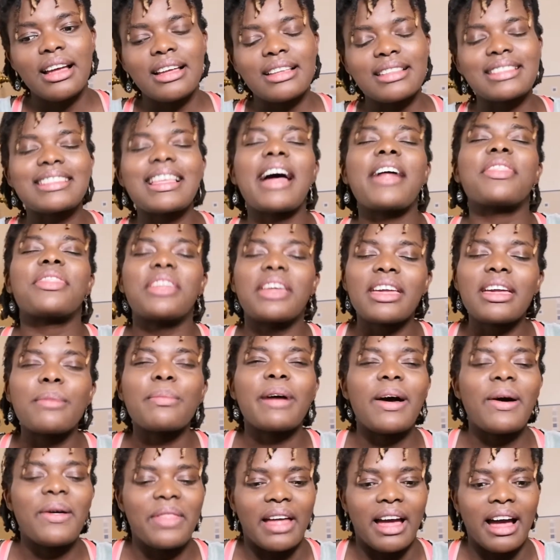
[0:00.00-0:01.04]
sad thing
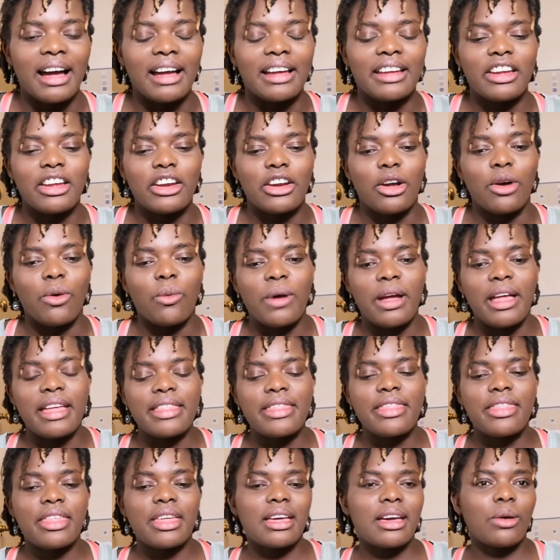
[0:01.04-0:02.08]
about that,
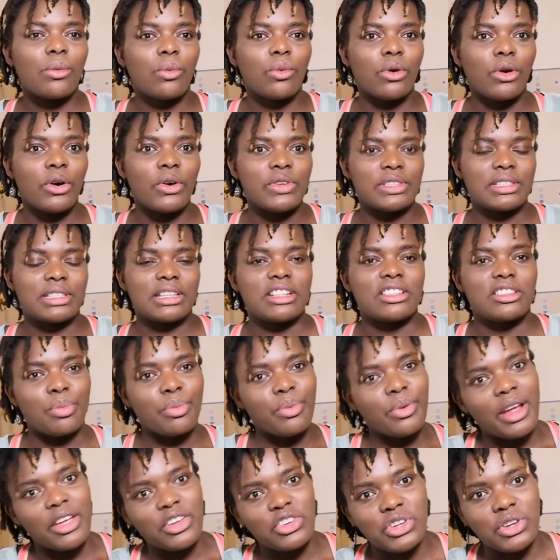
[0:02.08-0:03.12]
when there was the
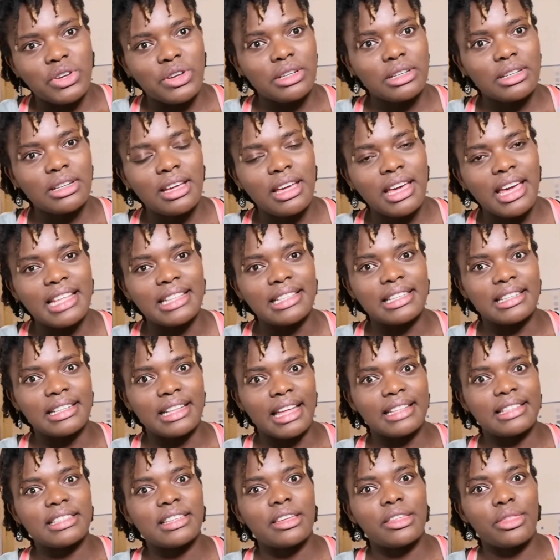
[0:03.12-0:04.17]
depression in the
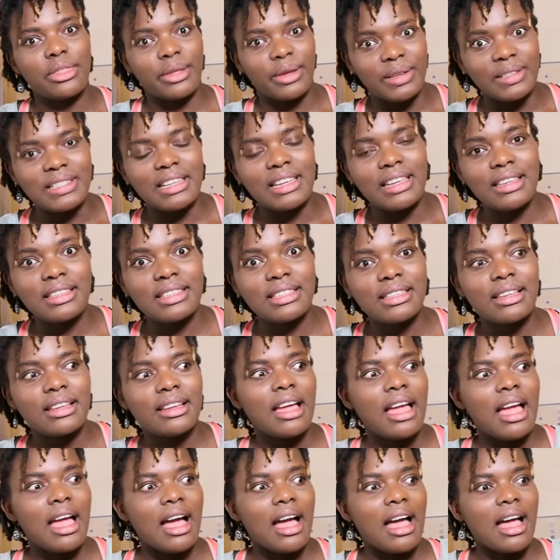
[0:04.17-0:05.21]
1930s,
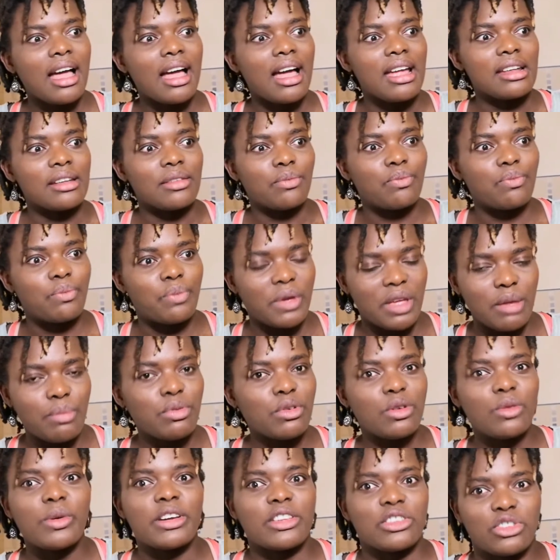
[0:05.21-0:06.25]
and
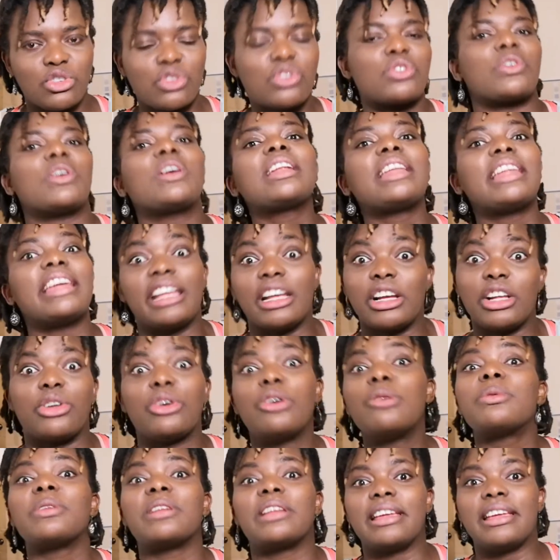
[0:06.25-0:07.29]
people were struggling
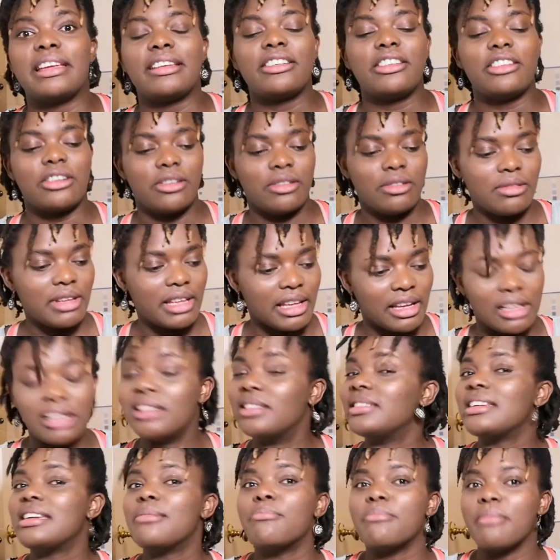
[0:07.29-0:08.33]
globally,
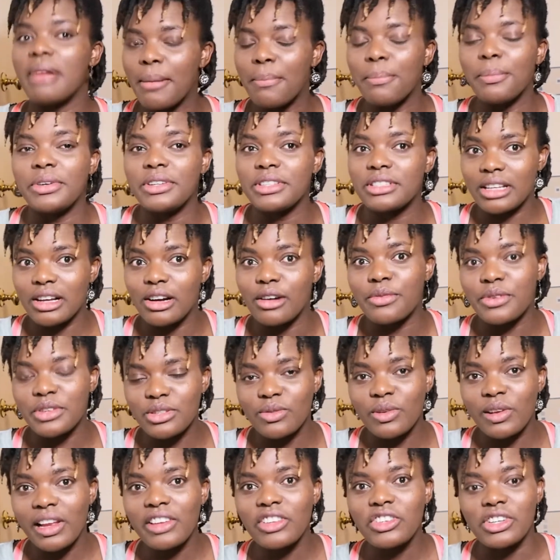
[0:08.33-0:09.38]
including members of
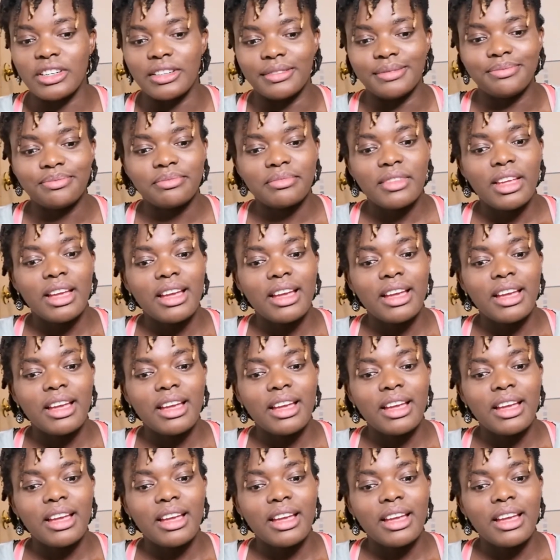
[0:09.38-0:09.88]
his religion.